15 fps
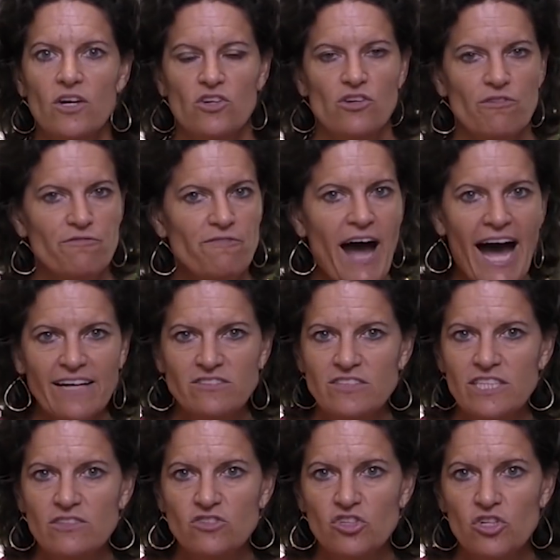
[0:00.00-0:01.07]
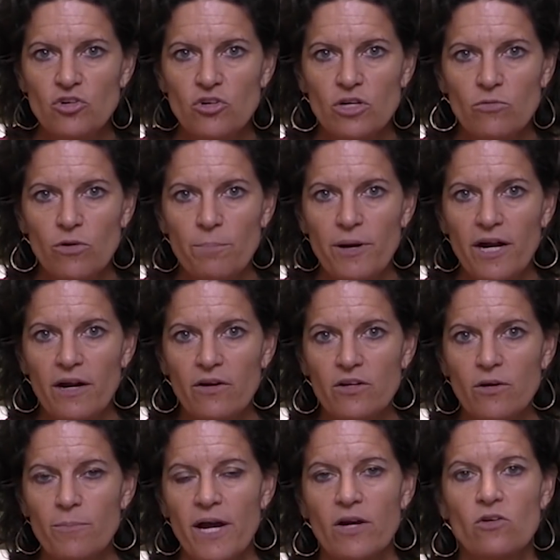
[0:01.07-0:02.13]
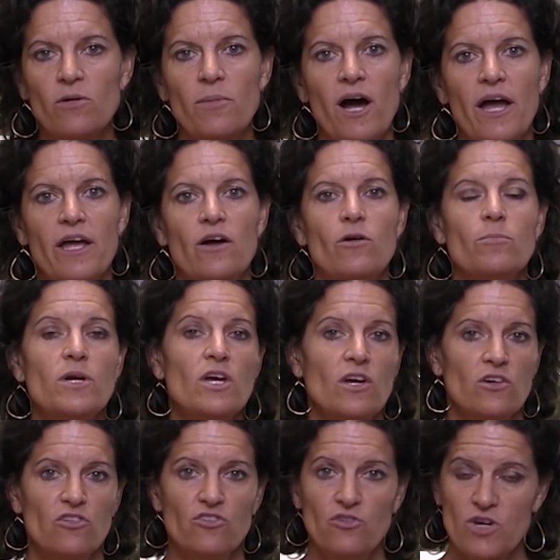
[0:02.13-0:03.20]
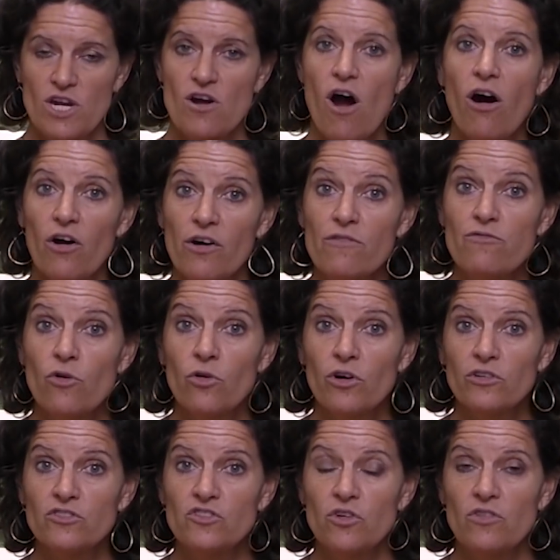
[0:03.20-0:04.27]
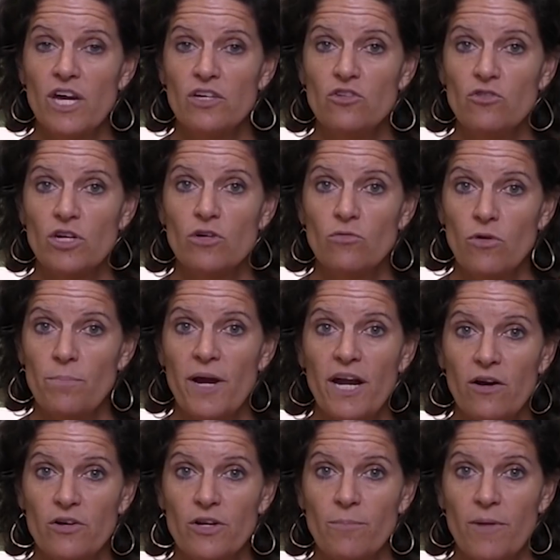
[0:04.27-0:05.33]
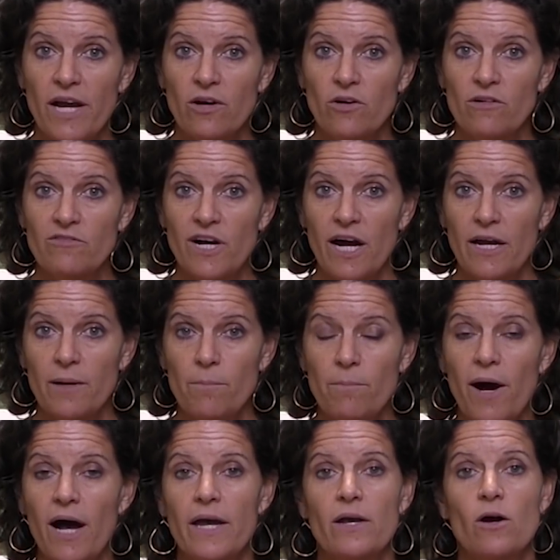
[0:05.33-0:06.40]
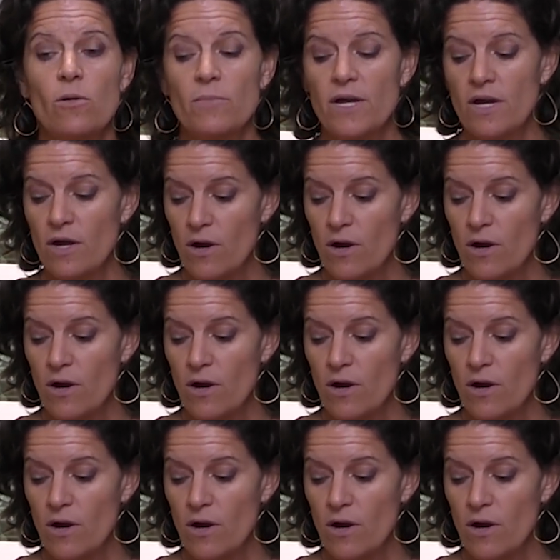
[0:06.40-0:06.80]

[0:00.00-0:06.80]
you're fasting so you can repair your microbiome. You're doing carnivore so that you can repair your microbiome.